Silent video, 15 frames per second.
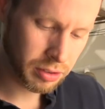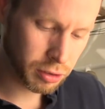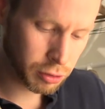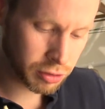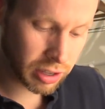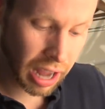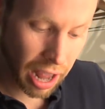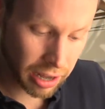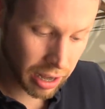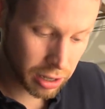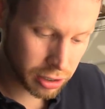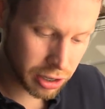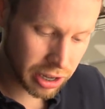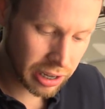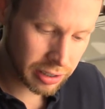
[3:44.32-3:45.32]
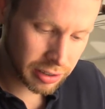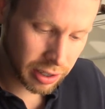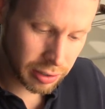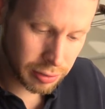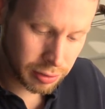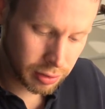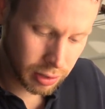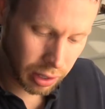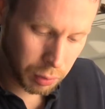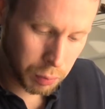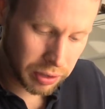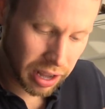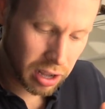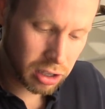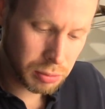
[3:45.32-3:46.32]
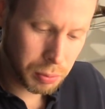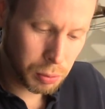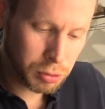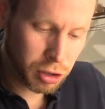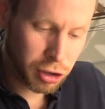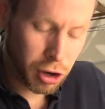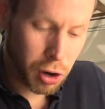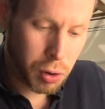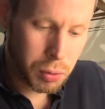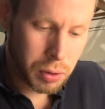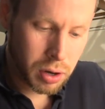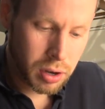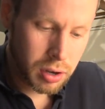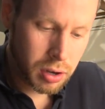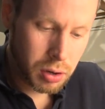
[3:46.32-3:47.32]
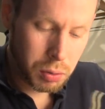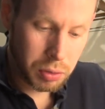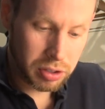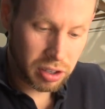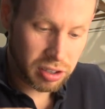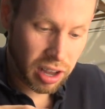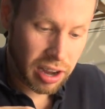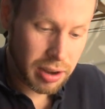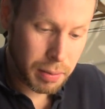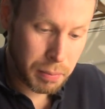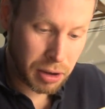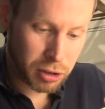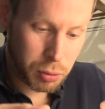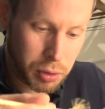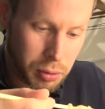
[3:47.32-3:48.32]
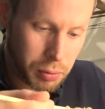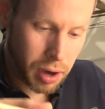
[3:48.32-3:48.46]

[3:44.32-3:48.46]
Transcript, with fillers: Seriously, how the hell do you eat this? Like, what the hell are you supposed to do? Was this, I, am I doing it